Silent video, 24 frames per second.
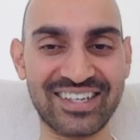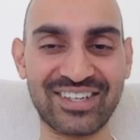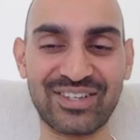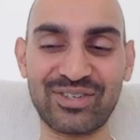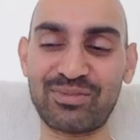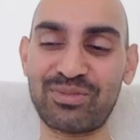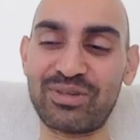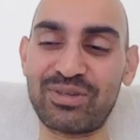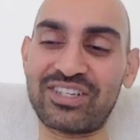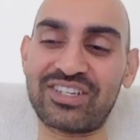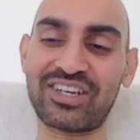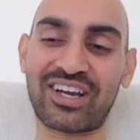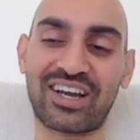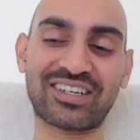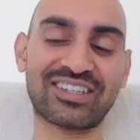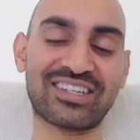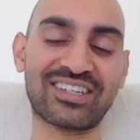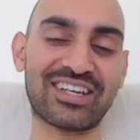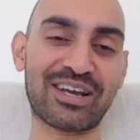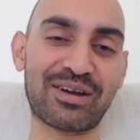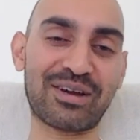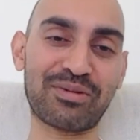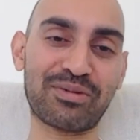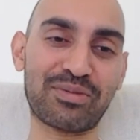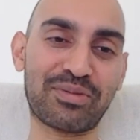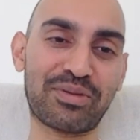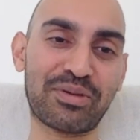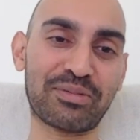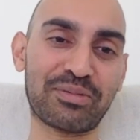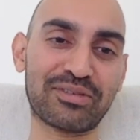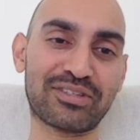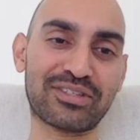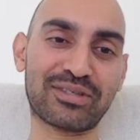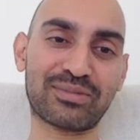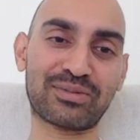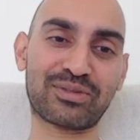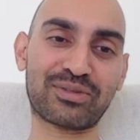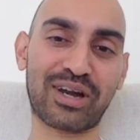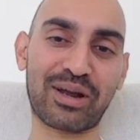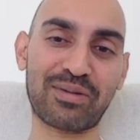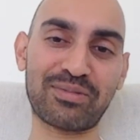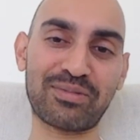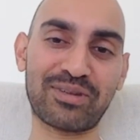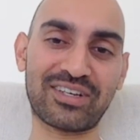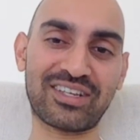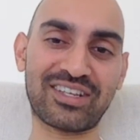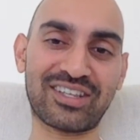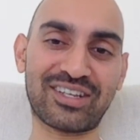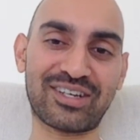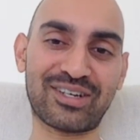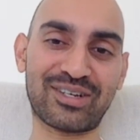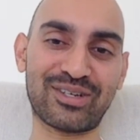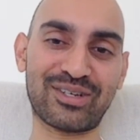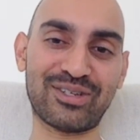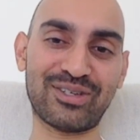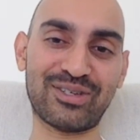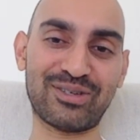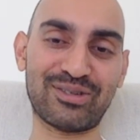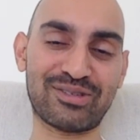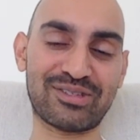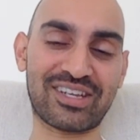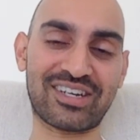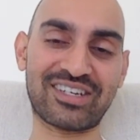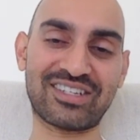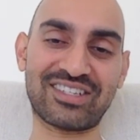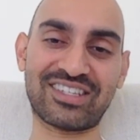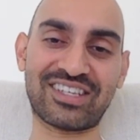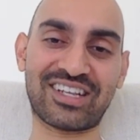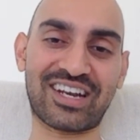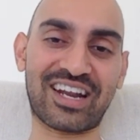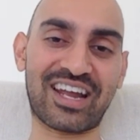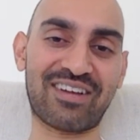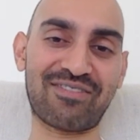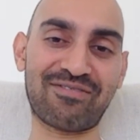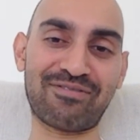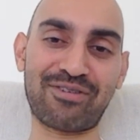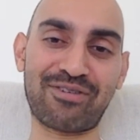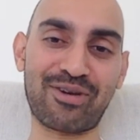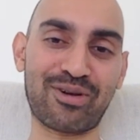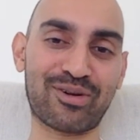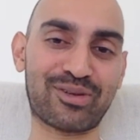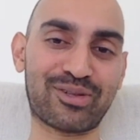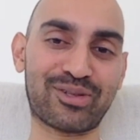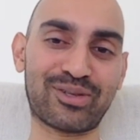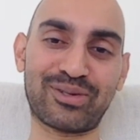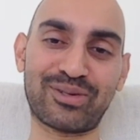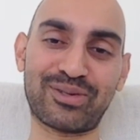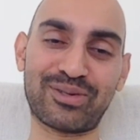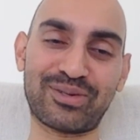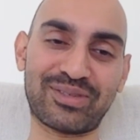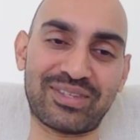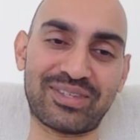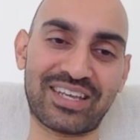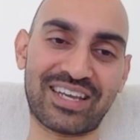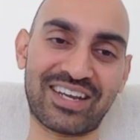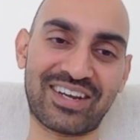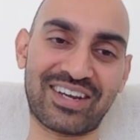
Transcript: you'll be shocked on how many people subscribe me to their newsletters that I have no clue who they